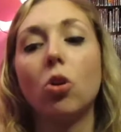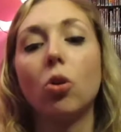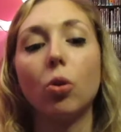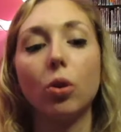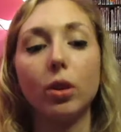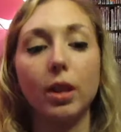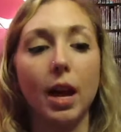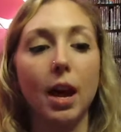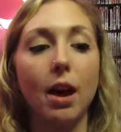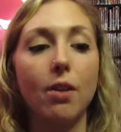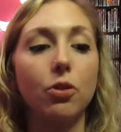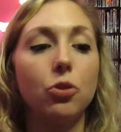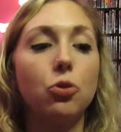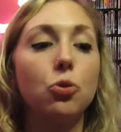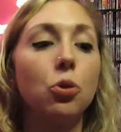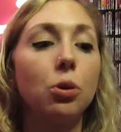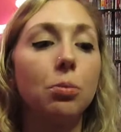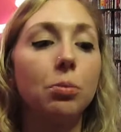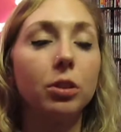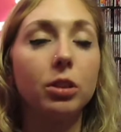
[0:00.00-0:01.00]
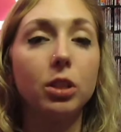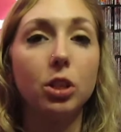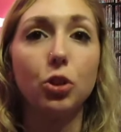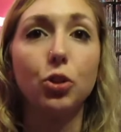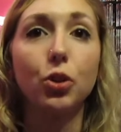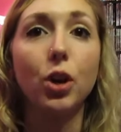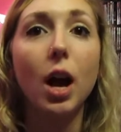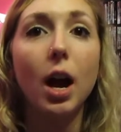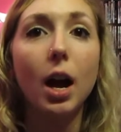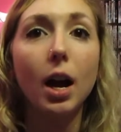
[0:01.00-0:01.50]
or they have a normal to
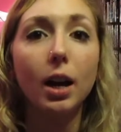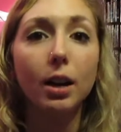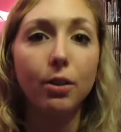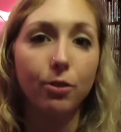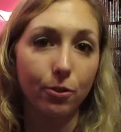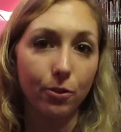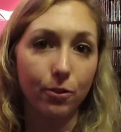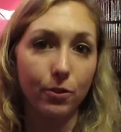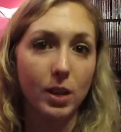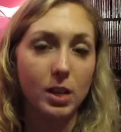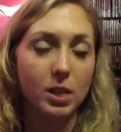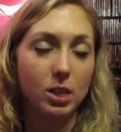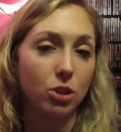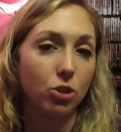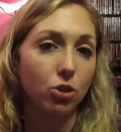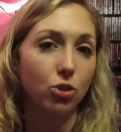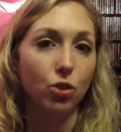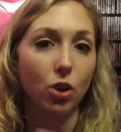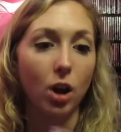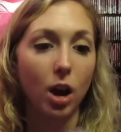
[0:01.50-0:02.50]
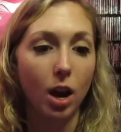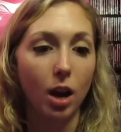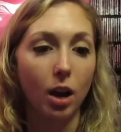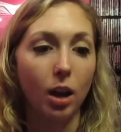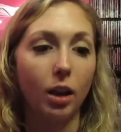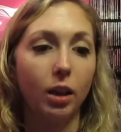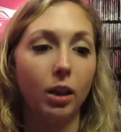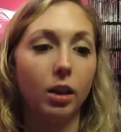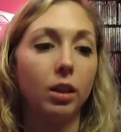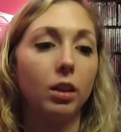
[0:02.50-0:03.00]
dry if your face is
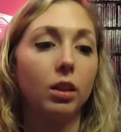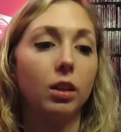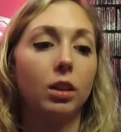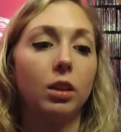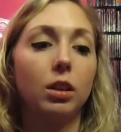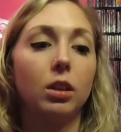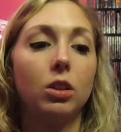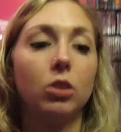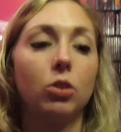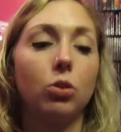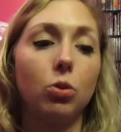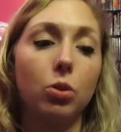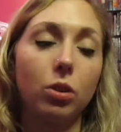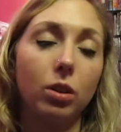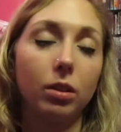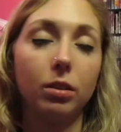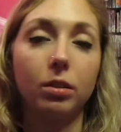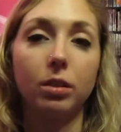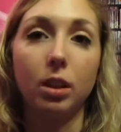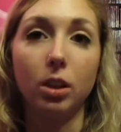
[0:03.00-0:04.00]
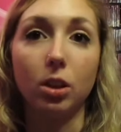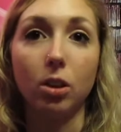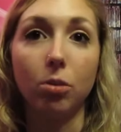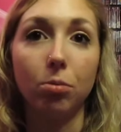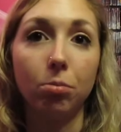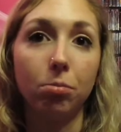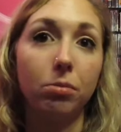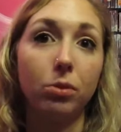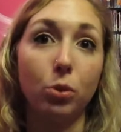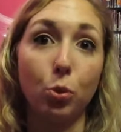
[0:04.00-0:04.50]
dry, or,
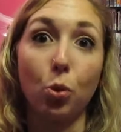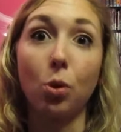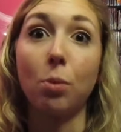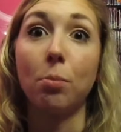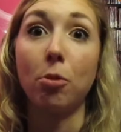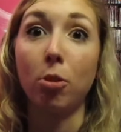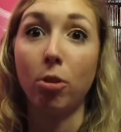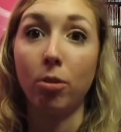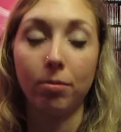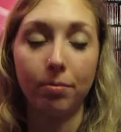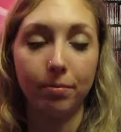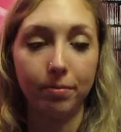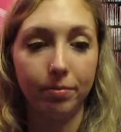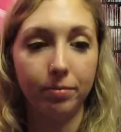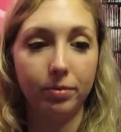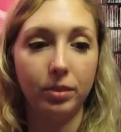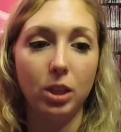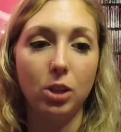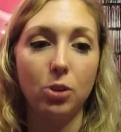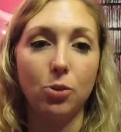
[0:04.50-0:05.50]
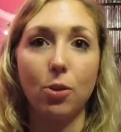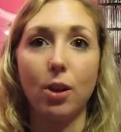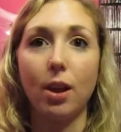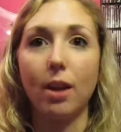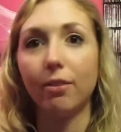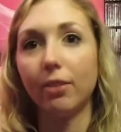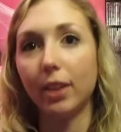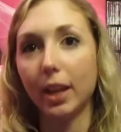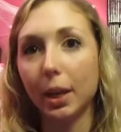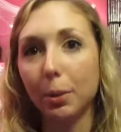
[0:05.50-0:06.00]
normal. You don't
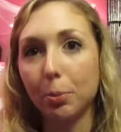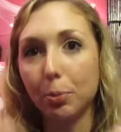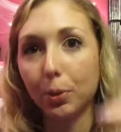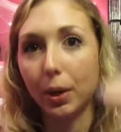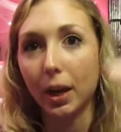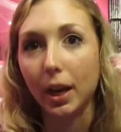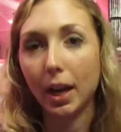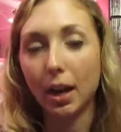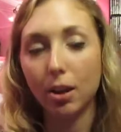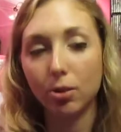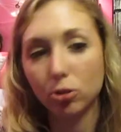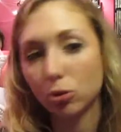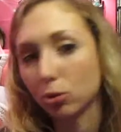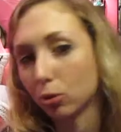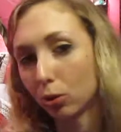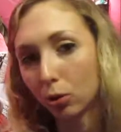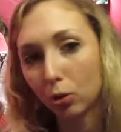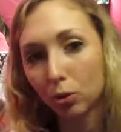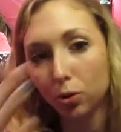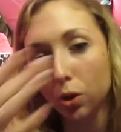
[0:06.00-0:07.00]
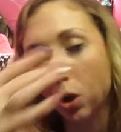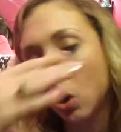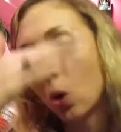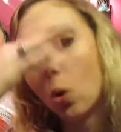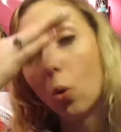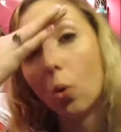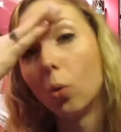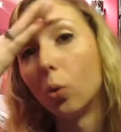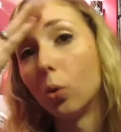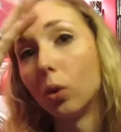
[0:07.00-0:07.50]
have like breakouts or
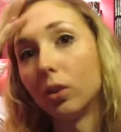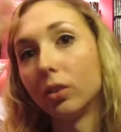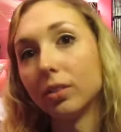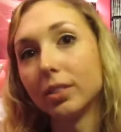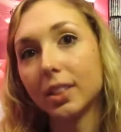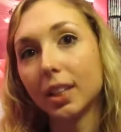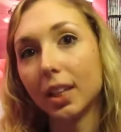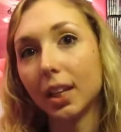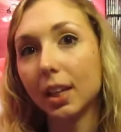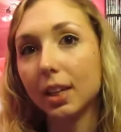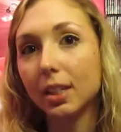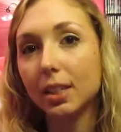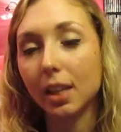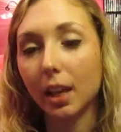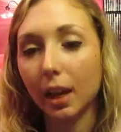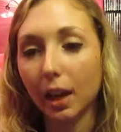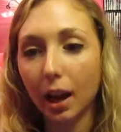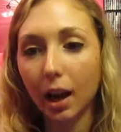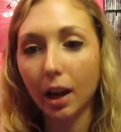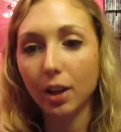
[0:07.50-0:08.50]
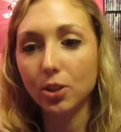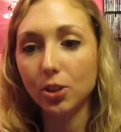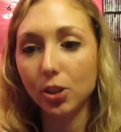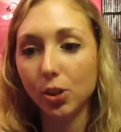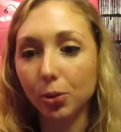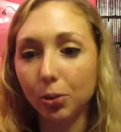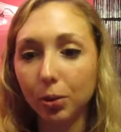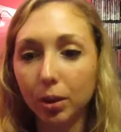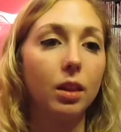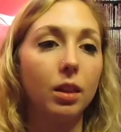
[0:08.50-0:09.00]
oil slicks like I
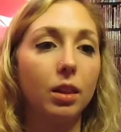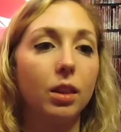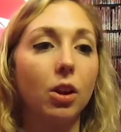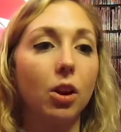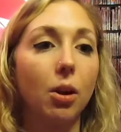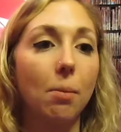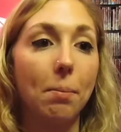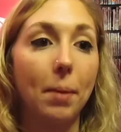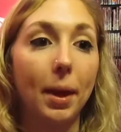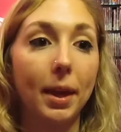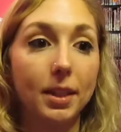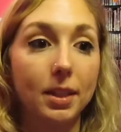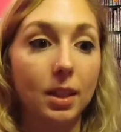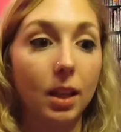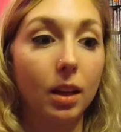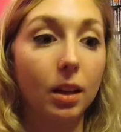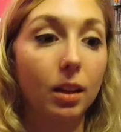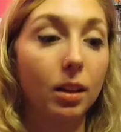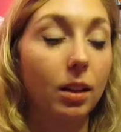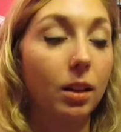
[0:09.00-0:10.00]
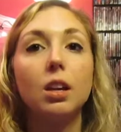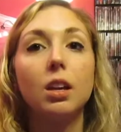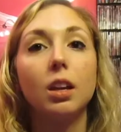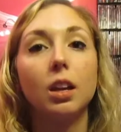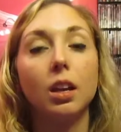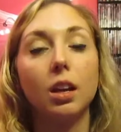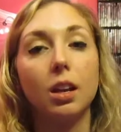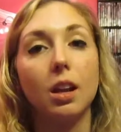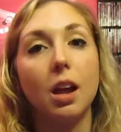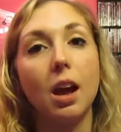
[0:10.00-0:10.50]
do. They're amazing.
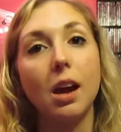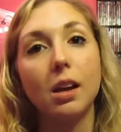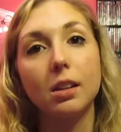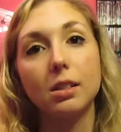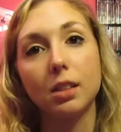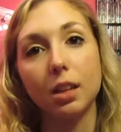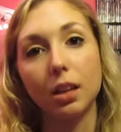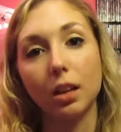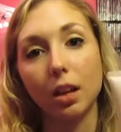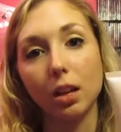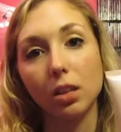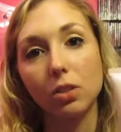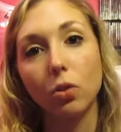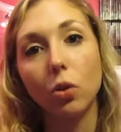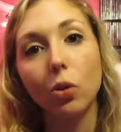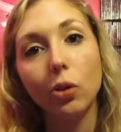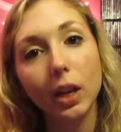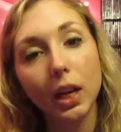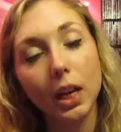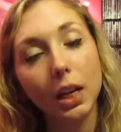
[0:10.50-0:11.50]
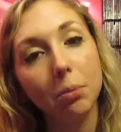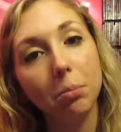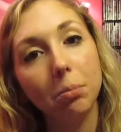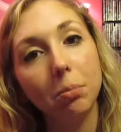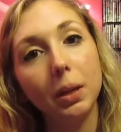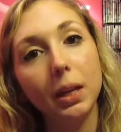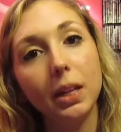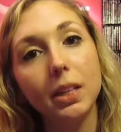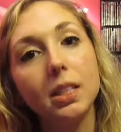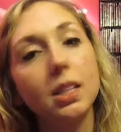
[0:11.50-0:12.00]
It has like exfoliating
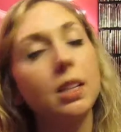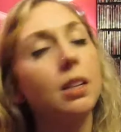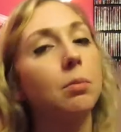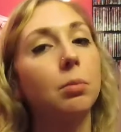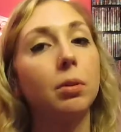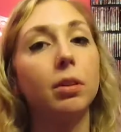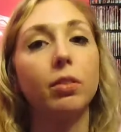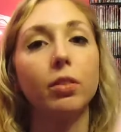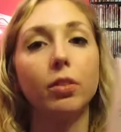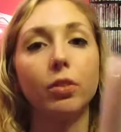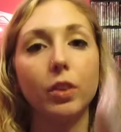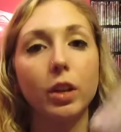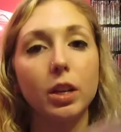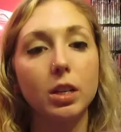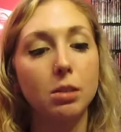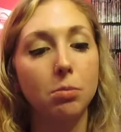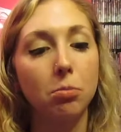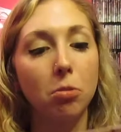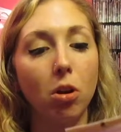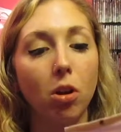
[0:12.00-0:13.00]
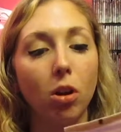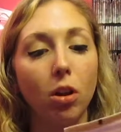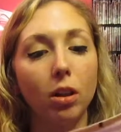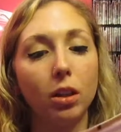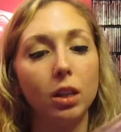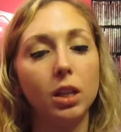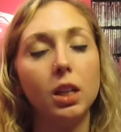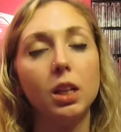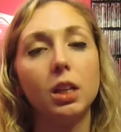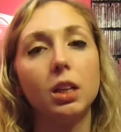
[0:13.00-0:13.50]
beads in it, but they're very small.
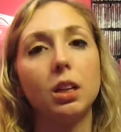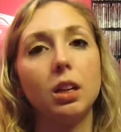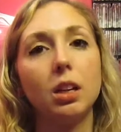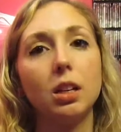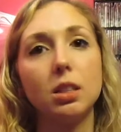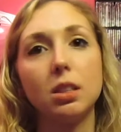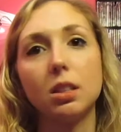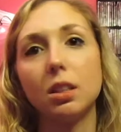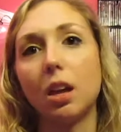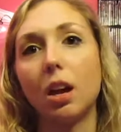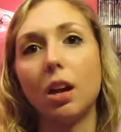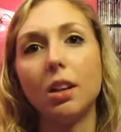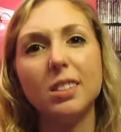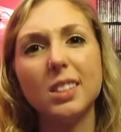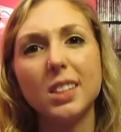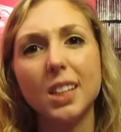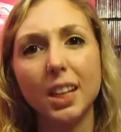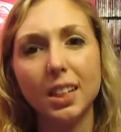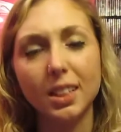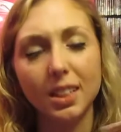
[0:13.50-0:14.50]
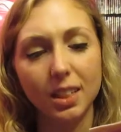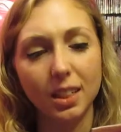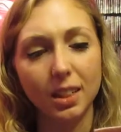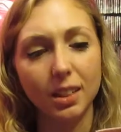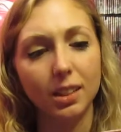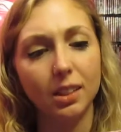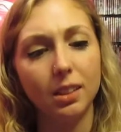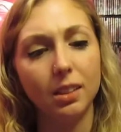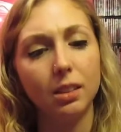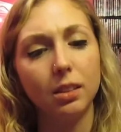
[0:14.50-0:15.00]
It's
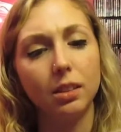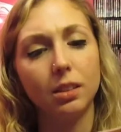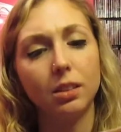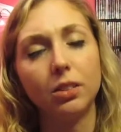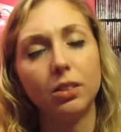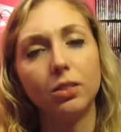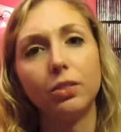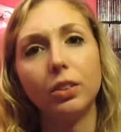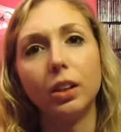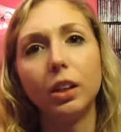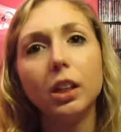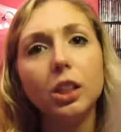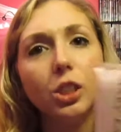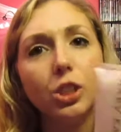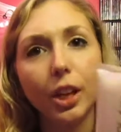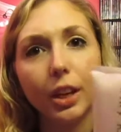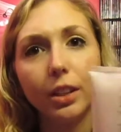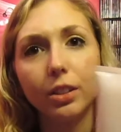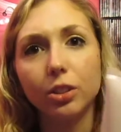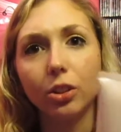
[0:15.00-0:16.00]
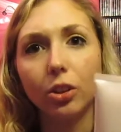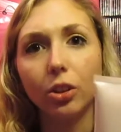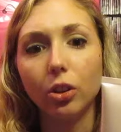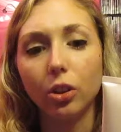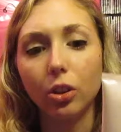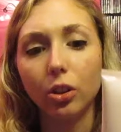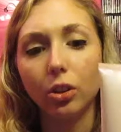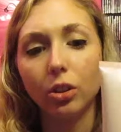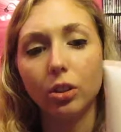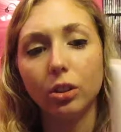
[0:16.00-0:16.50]
unscented, very
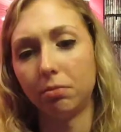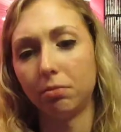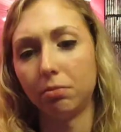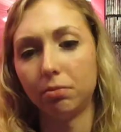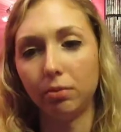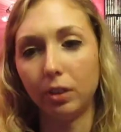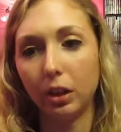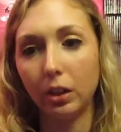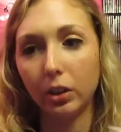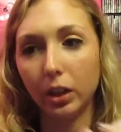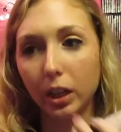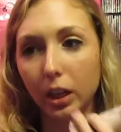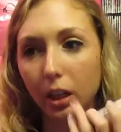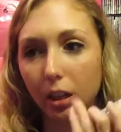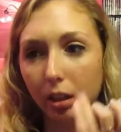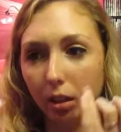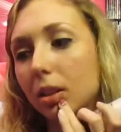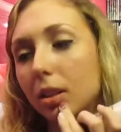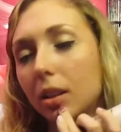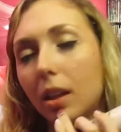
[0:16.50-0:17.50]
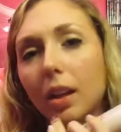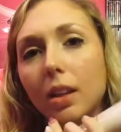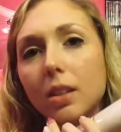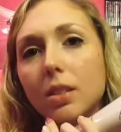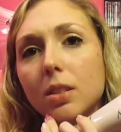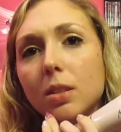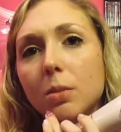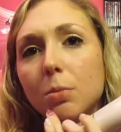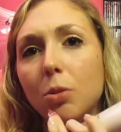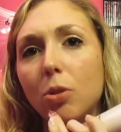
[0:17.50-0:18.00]
gentle, very like
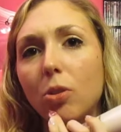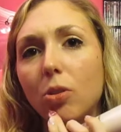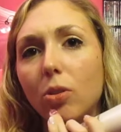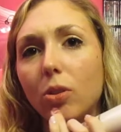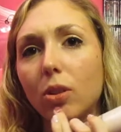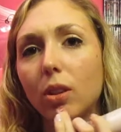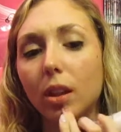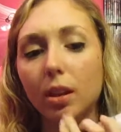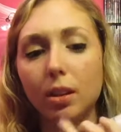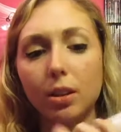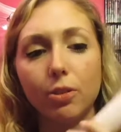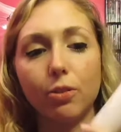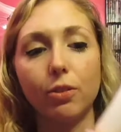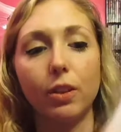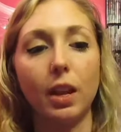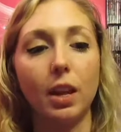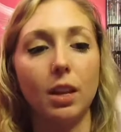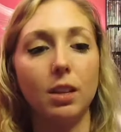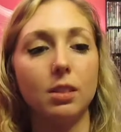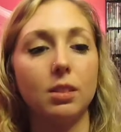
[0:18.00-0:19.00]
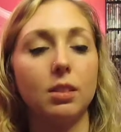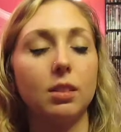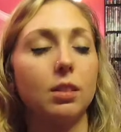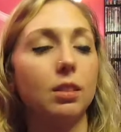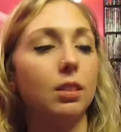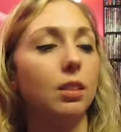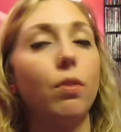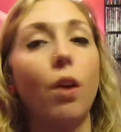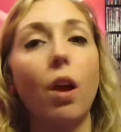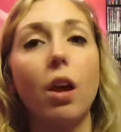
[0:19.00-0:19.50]
smooth on your face.
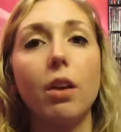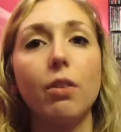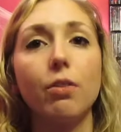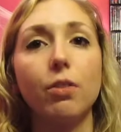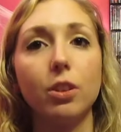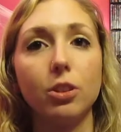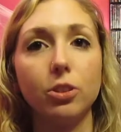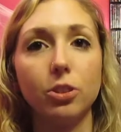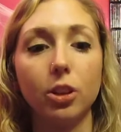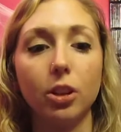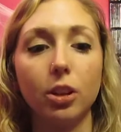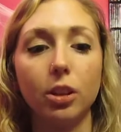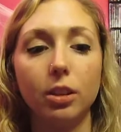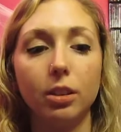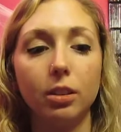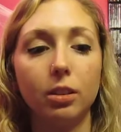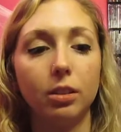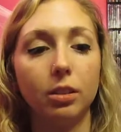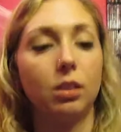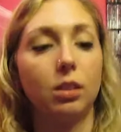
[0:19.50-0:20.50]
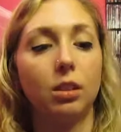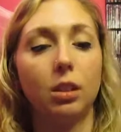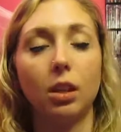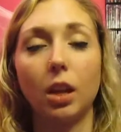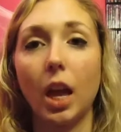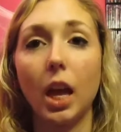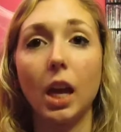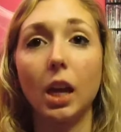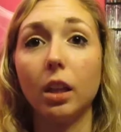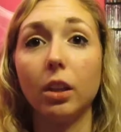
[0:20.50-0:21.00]
It feels good.
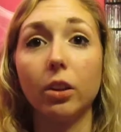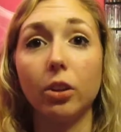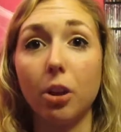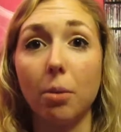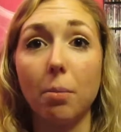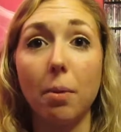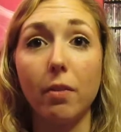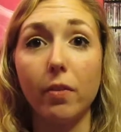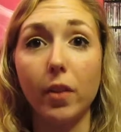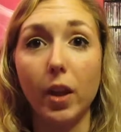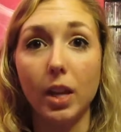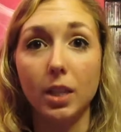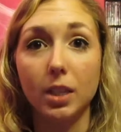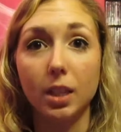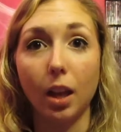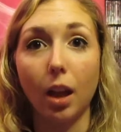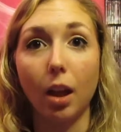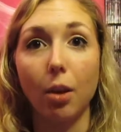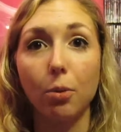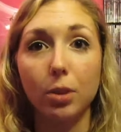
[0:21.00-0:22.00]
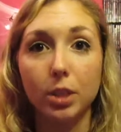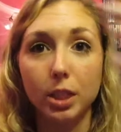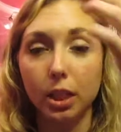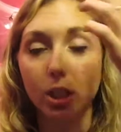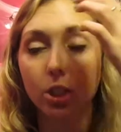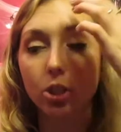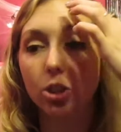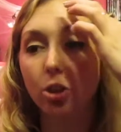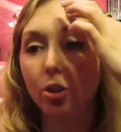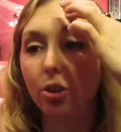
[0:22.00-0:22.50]
It cleared up my face. Like, I wish I
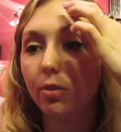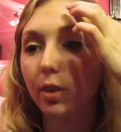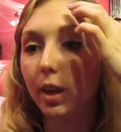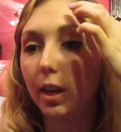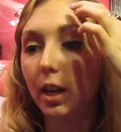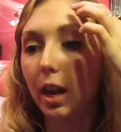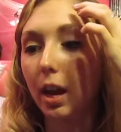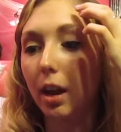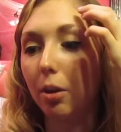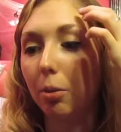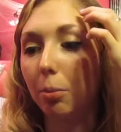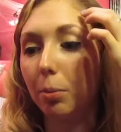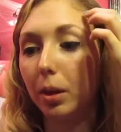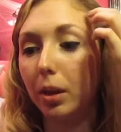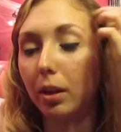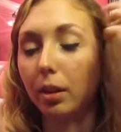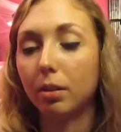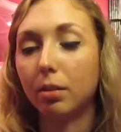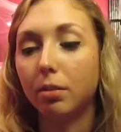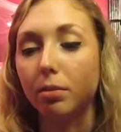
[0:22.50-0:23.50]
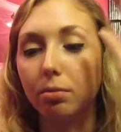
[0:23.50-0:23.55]
could show you right now, but